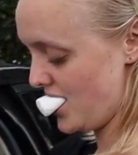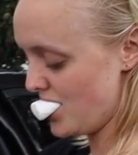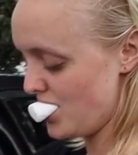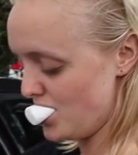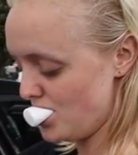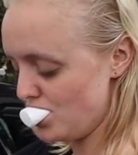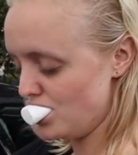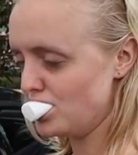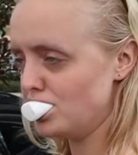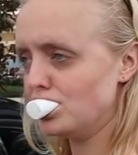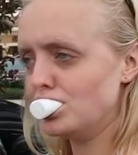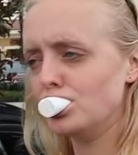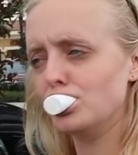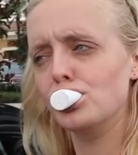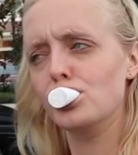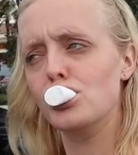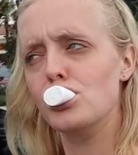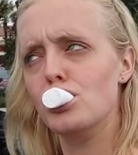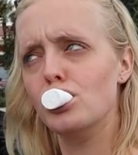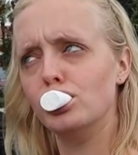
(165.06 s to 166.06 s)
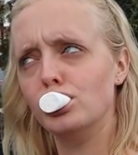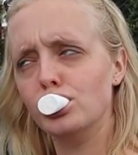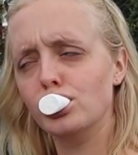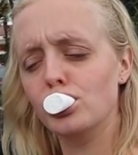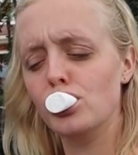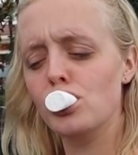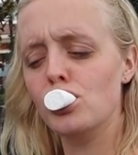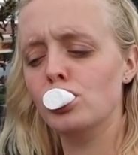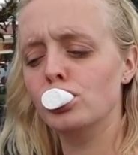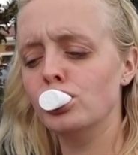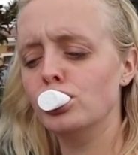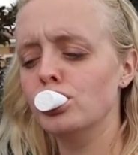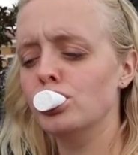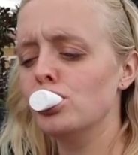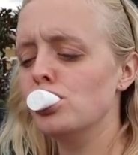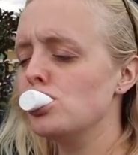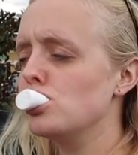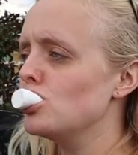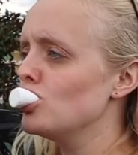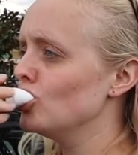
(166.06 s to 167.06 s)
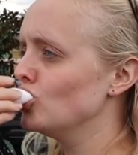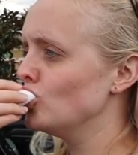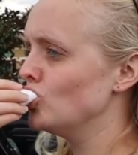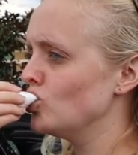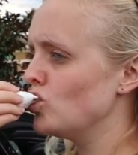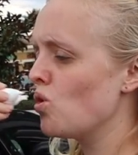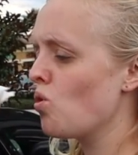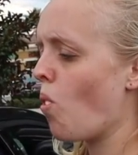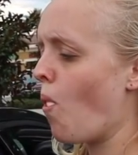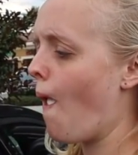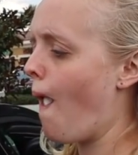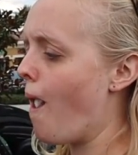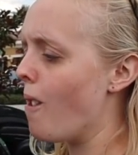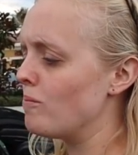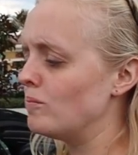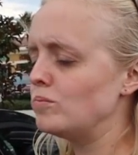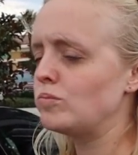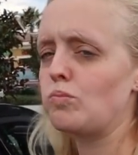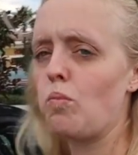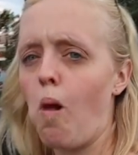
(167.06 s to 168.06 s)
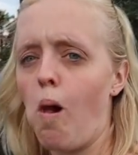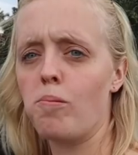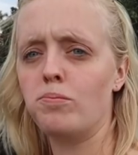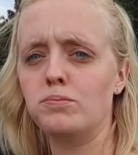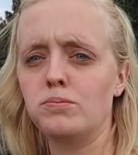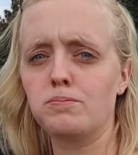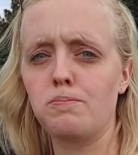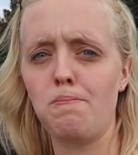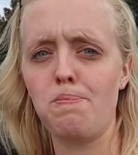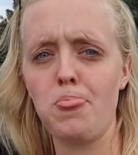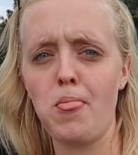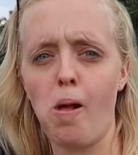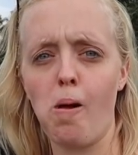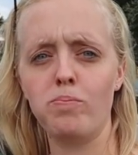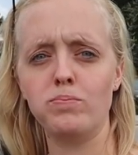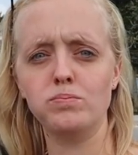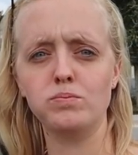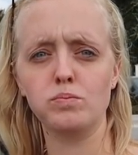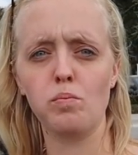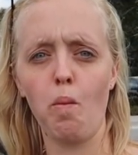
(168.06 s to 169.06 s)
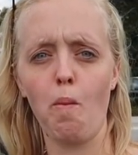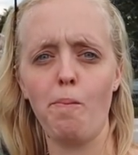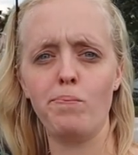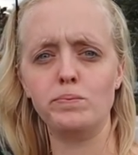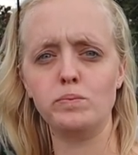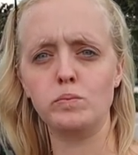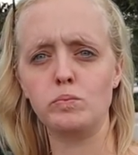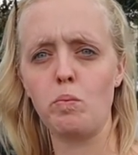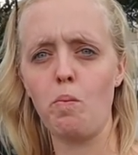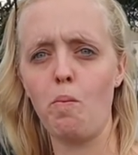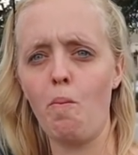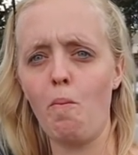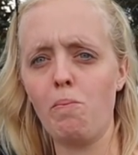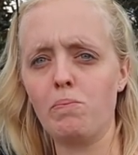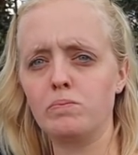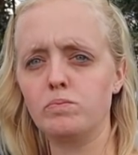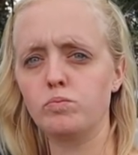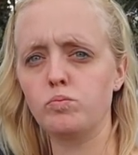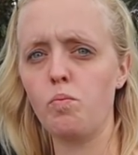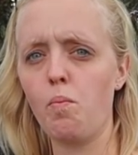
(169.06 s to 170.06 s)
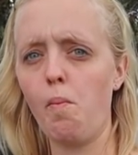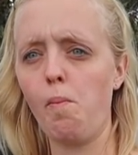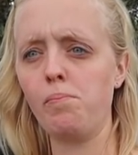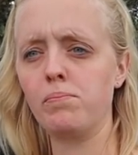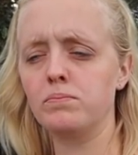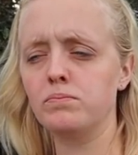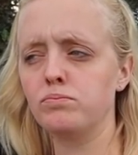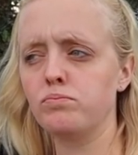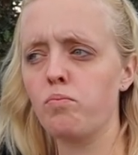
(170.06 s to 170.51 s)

The review I read is that these rival crafts when they're s'mores.